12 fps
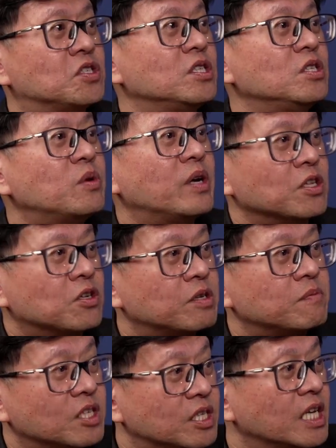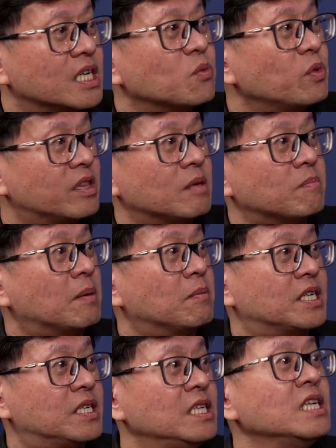you encrypt the data with the public
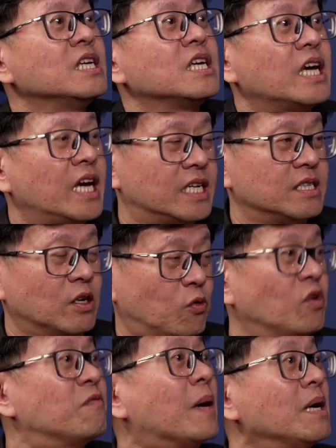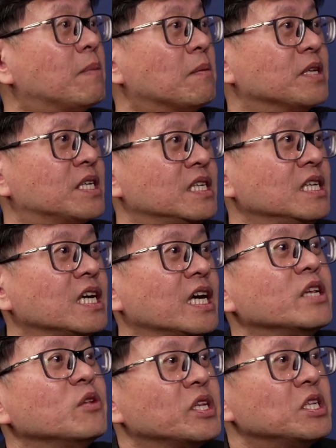key, and with my public key,
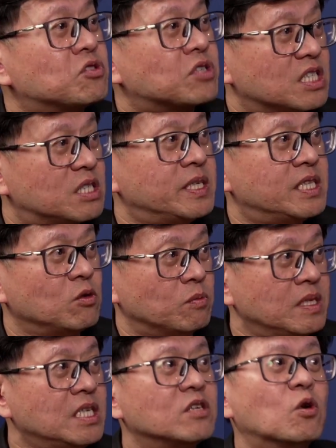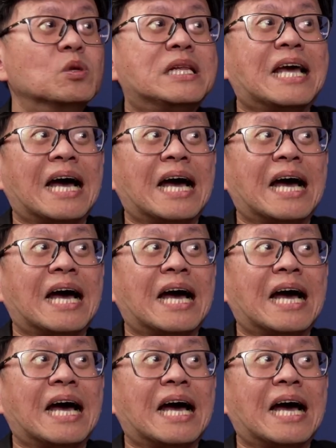and when you transmit to me, only I